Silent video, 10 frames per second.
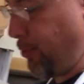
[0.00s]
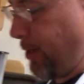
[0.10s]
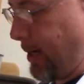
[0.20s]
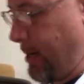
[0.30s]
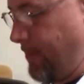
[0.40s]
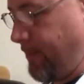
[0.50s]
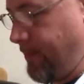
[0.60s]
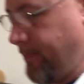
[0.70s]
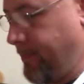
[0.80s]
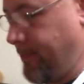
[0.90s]
pretty.
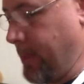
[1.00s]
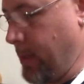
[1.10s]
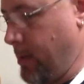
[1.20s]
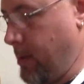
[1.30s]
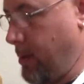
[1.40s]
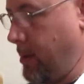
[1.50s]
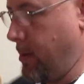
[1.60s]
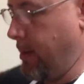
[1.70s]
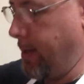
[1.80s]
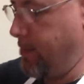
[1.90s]

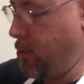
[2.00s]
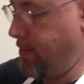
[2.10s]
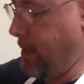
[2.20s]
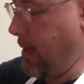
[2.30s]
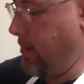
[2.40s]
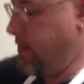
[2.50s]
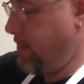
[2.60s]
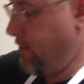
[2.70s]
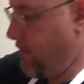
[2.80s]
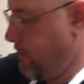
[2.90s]
Let them drip down.
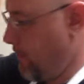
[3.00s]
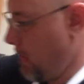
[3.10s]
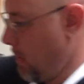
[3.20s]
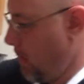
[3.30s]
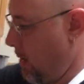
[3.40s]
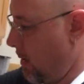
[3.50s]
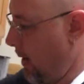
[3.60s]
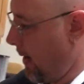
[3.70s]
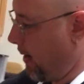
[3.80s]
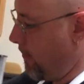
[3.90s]

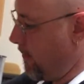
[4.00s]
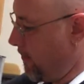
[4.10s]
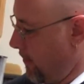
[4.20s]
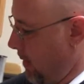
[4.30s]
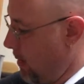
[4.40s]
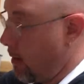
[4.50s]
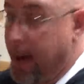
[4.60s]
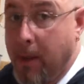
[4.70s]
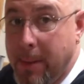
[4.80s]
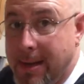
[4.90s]
Now,
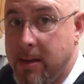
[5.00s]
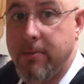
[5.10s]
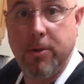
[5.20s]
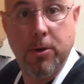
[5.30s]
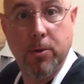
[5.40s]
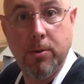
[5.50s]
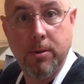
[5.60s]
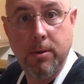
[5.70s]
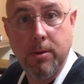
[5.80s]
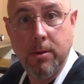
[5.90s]
how many of you
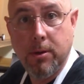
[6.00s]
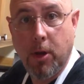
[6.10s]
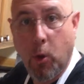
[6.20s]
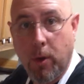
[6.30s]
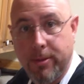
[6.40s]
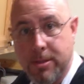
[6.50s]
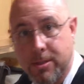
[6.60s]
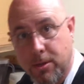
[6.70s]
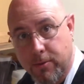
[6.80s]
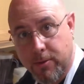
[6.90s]
know what the
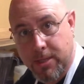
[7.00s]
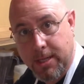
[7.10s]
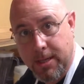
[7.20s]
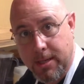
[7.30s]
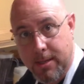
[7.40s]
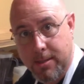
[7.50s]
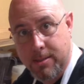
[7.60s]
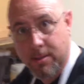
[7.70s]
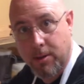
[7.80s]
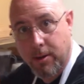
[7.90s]
silver skin
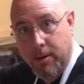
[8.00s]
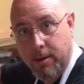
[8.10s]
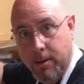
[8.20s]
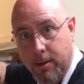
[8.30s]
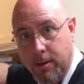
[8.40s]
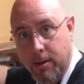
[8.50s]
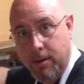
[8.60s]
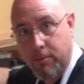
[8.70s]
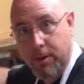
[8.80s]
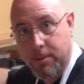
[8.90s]
is on
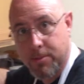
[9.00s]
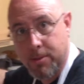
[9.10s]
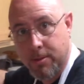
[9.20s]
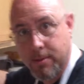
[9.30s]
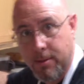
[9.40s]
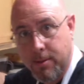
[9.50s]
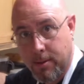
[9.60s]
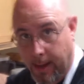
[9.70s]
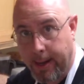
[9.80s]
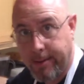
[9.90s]
ribs?
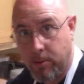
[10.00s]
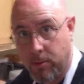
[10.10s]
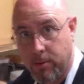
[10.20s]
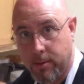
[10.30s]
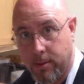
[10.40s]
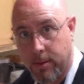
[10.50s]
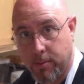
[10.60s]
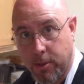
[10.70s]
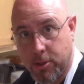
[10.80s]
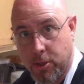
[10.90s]
I do. I'm
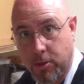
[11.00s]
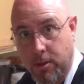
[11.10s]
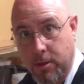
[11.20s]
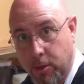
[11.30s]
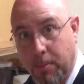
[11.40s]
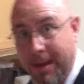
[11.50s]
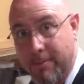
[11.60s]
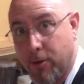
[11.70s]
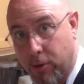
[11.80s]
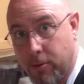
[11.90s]
going to show you. You may
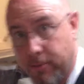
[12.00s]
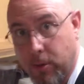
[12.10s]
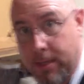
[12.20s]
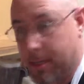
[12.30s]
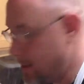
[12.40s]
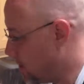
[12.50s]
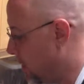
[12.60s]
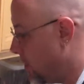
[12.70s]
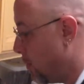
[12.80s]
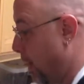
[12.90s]
have heard of what it is.
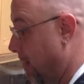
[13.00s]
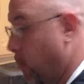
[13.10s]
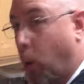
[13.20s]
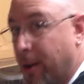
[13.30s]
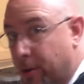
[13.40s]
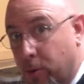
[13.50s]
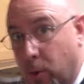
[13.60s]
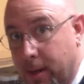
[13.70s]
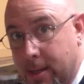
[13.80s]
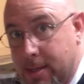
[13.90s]
You may have wondered
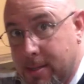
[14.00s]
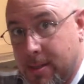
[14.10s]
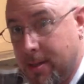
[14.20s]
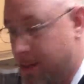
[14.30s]
what it is.